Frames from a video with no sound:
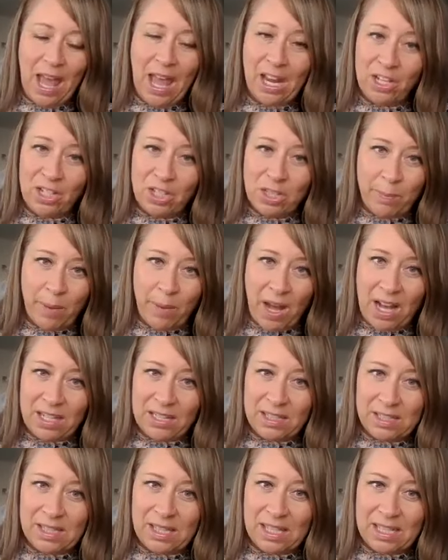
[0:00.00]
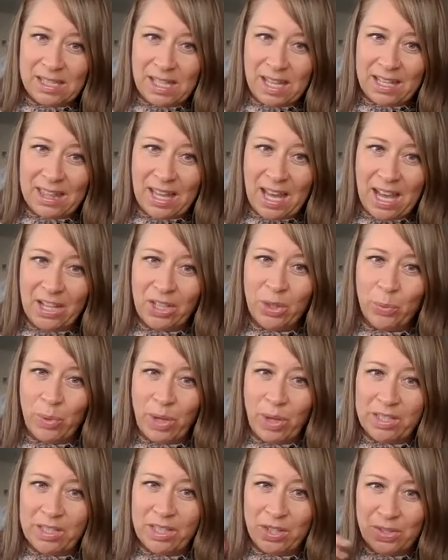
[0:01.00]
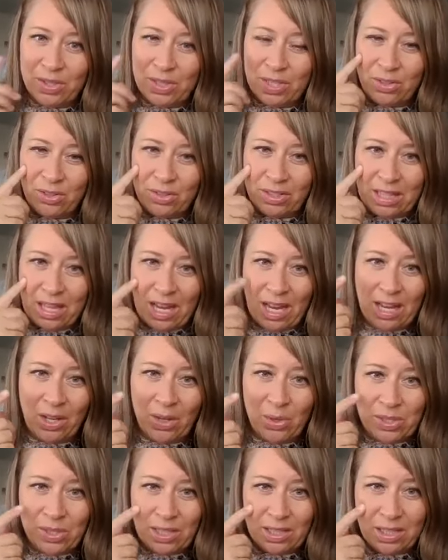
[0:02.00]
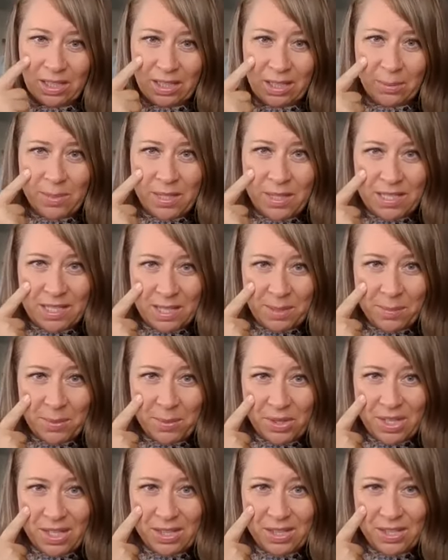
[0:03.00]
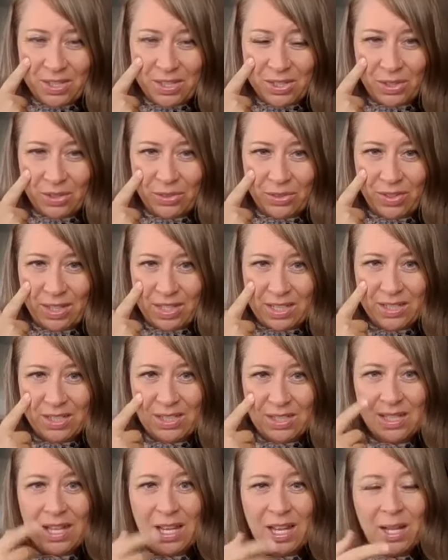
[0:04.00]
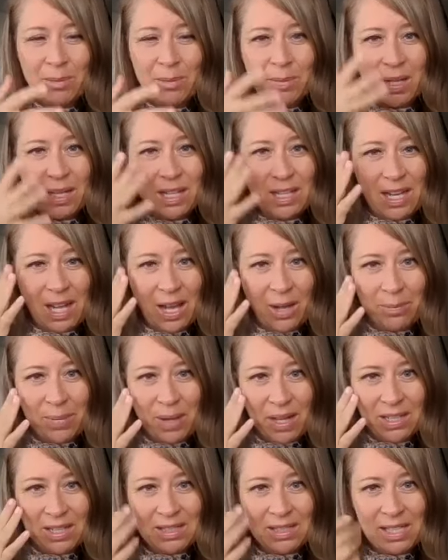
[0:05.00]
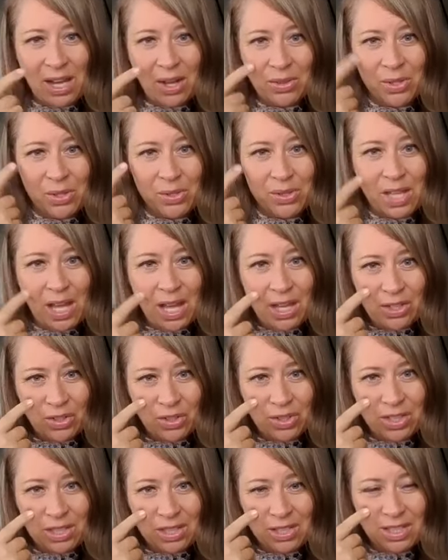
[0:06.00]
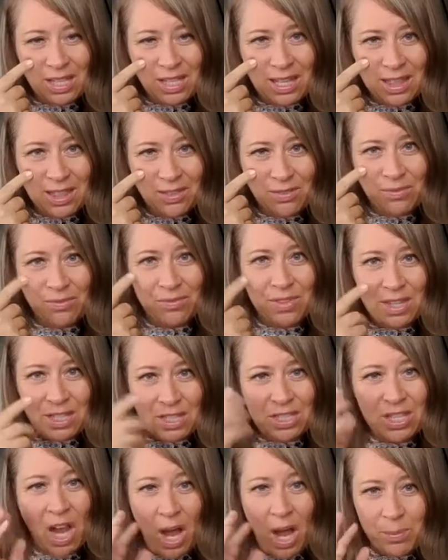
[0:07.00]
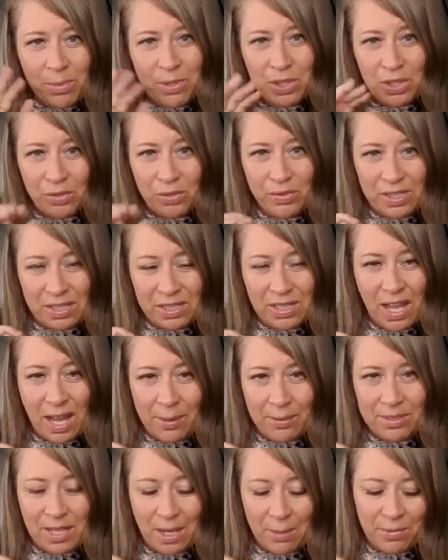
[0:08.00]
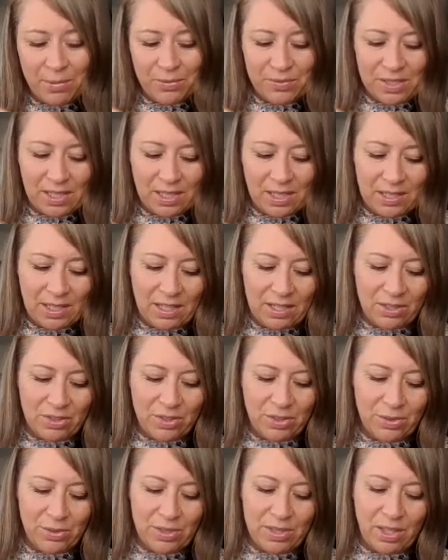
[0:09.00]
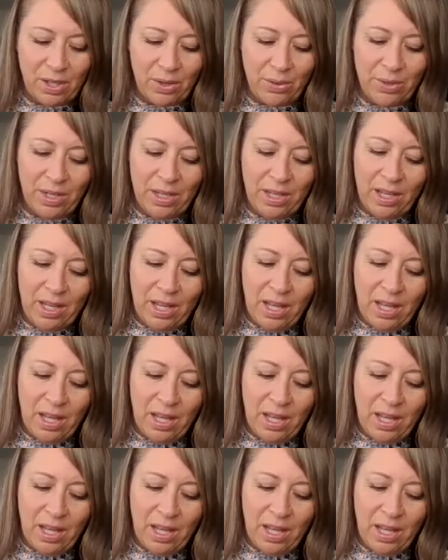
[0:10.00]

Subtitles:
Age spots, things like that, you'll want to use the green light. It goes a little bit deeper than the surface, but can help balance out those underneath the top surface type of skin issues. So